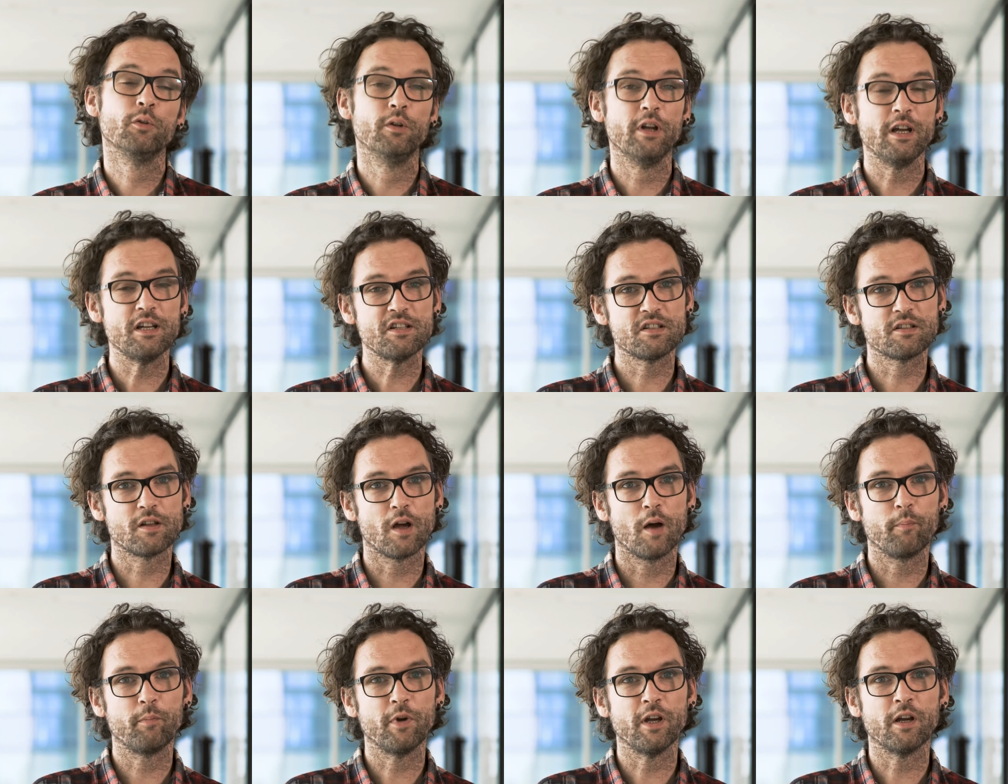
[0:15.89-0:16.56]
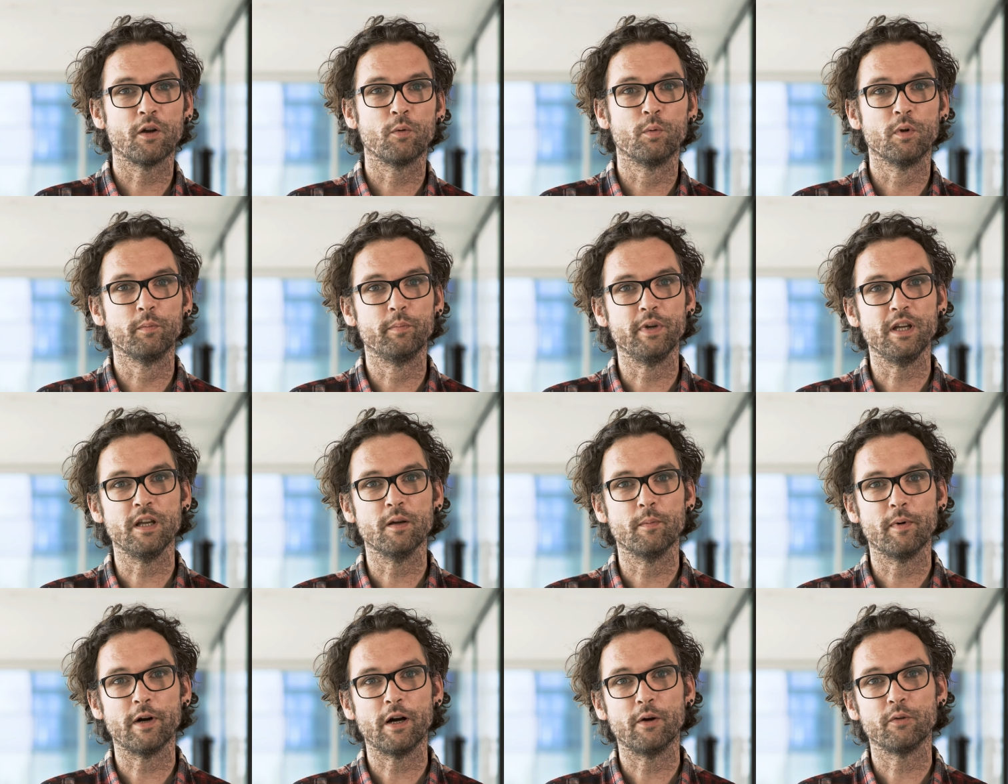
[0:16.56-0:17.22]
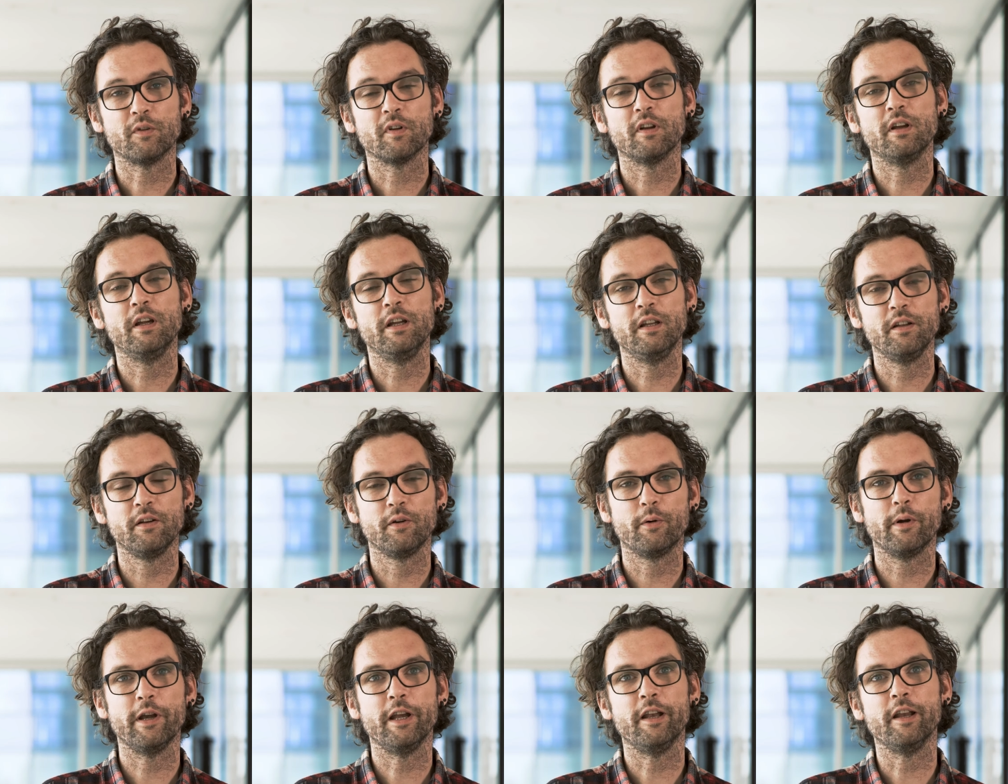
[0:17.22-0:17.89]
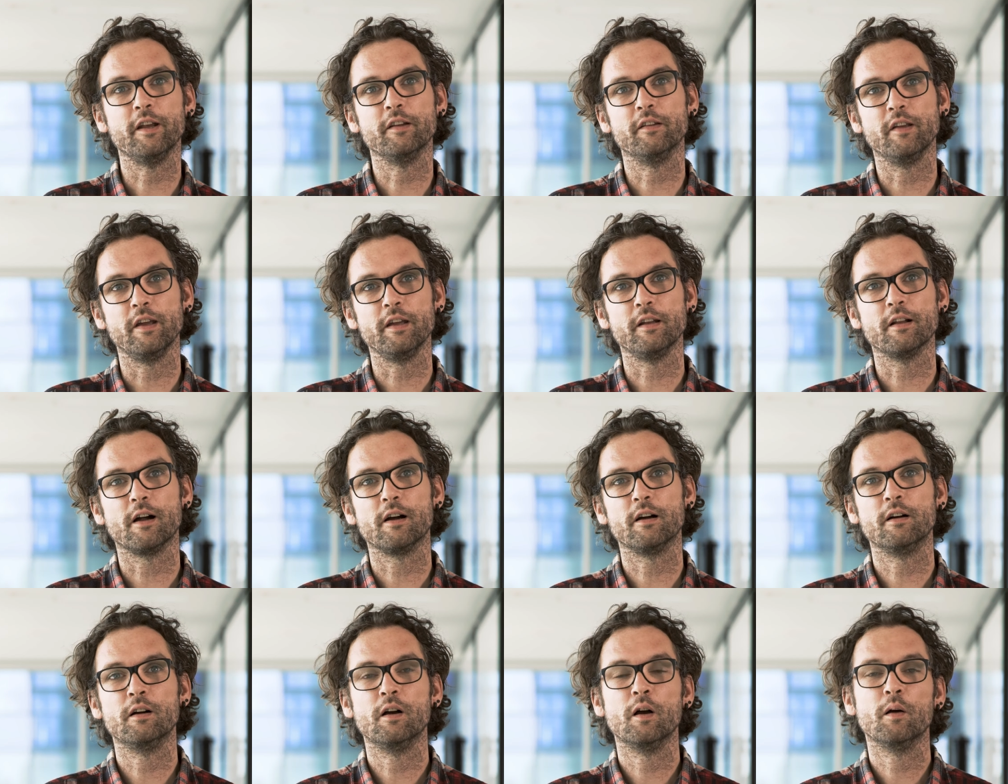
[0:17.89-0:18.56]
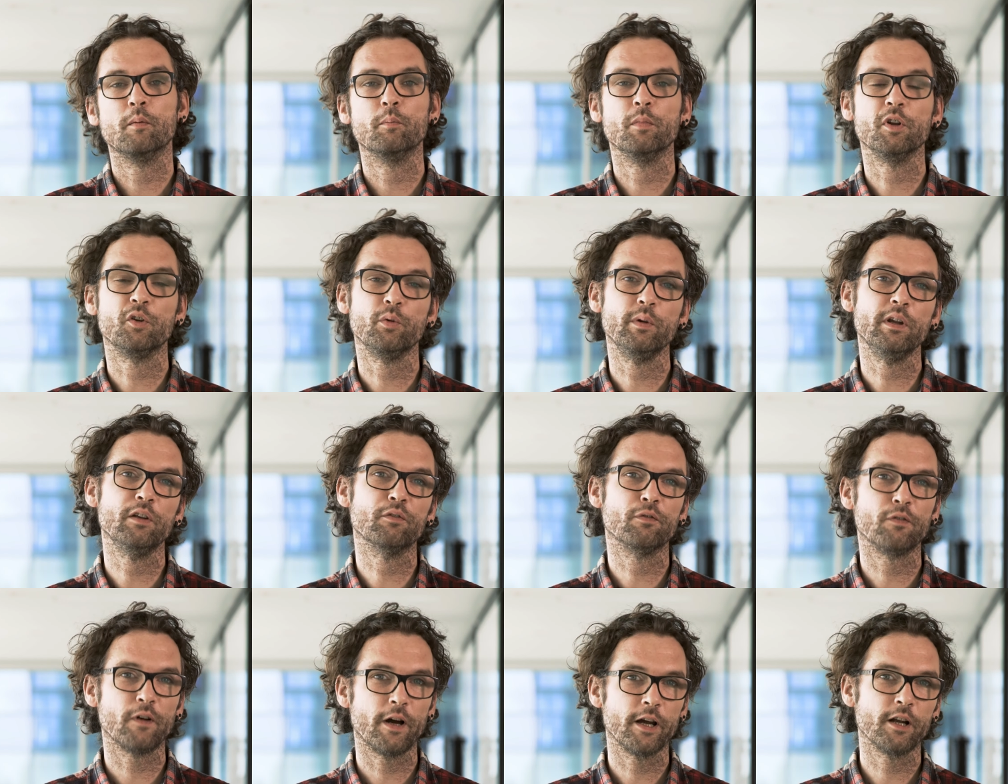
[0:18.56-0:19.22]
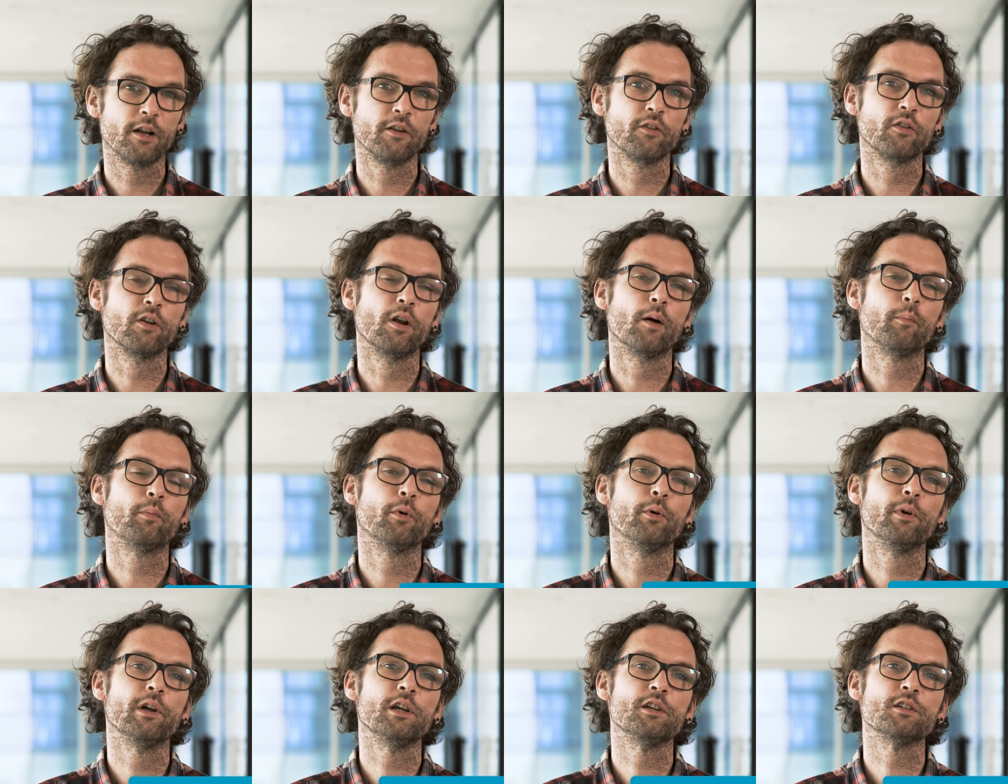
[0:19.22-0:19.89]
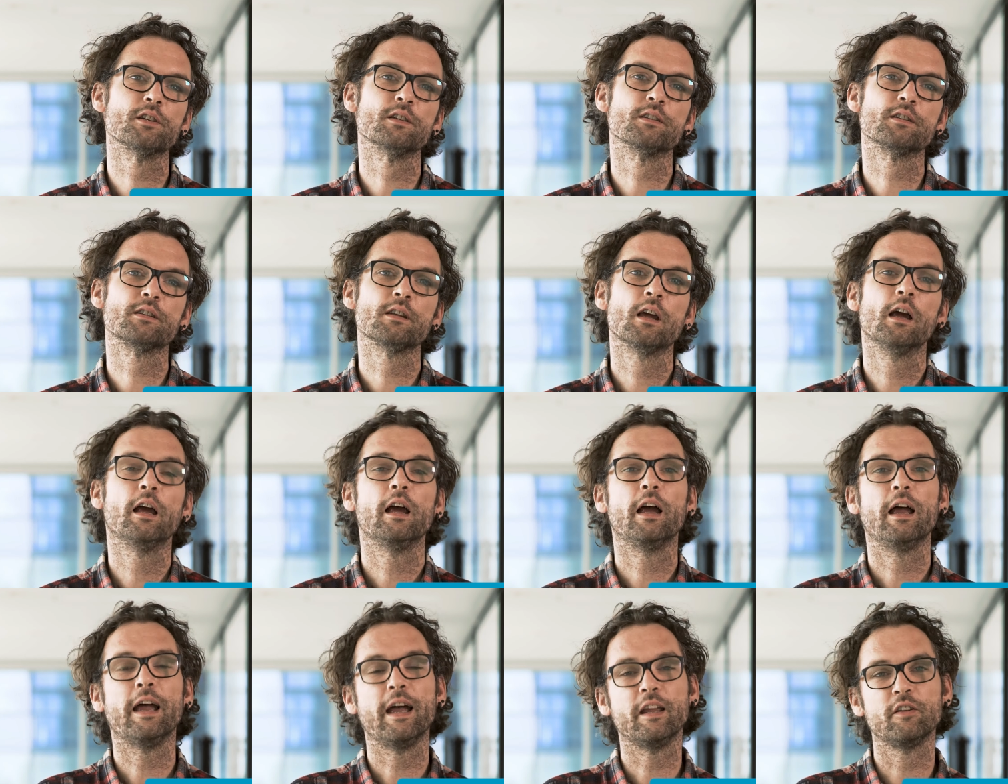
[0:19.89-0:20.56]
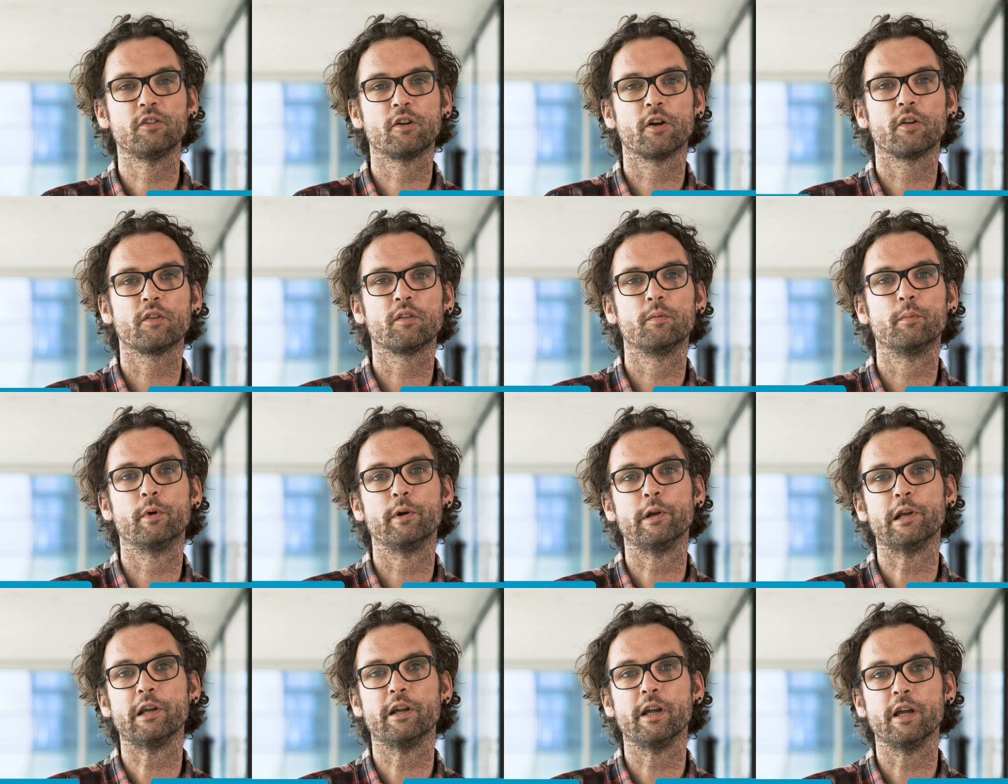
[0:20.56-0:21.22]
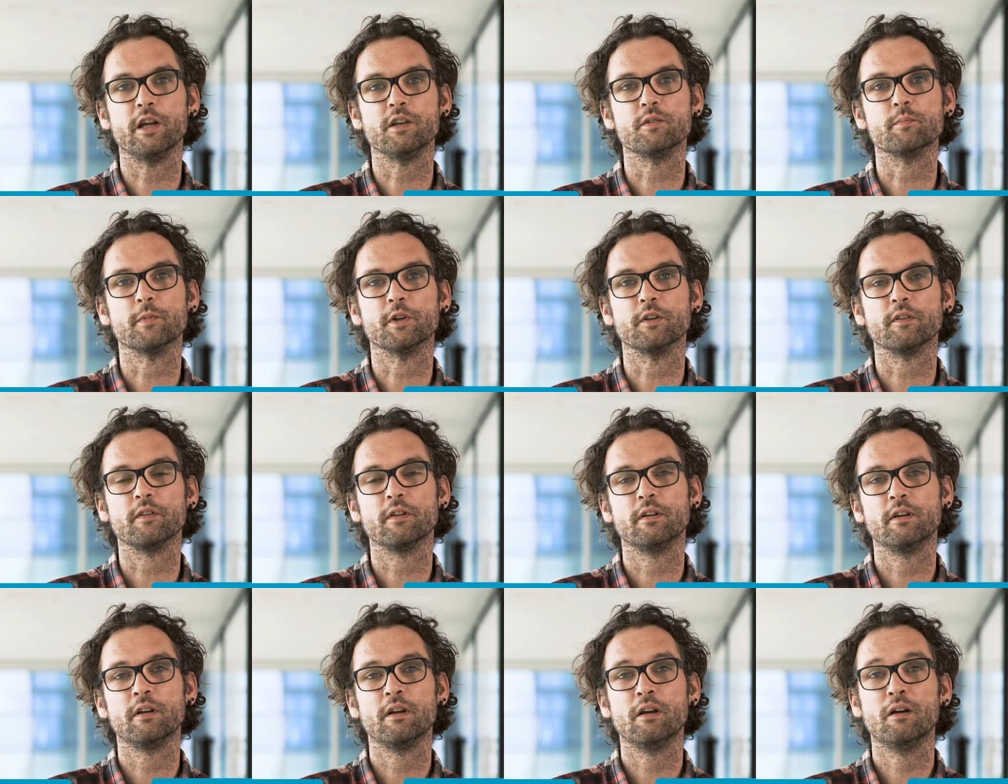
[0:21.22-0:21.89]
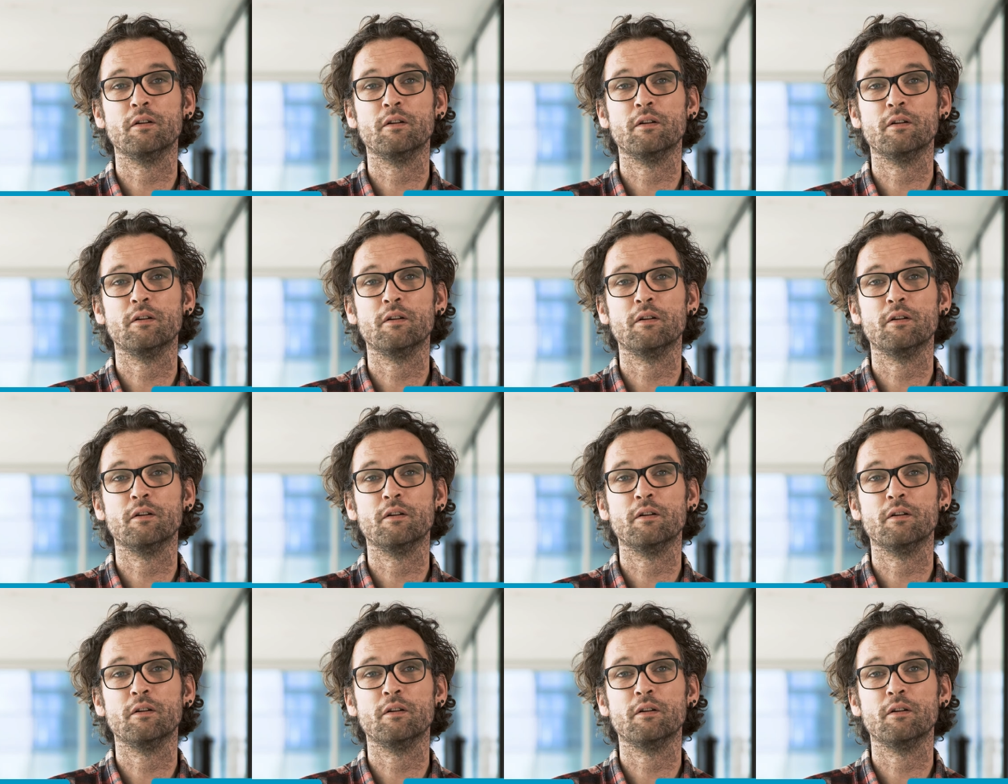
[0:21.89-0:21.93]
Today's topic will be about integrating data between Finance and Operations and Customer Engagement.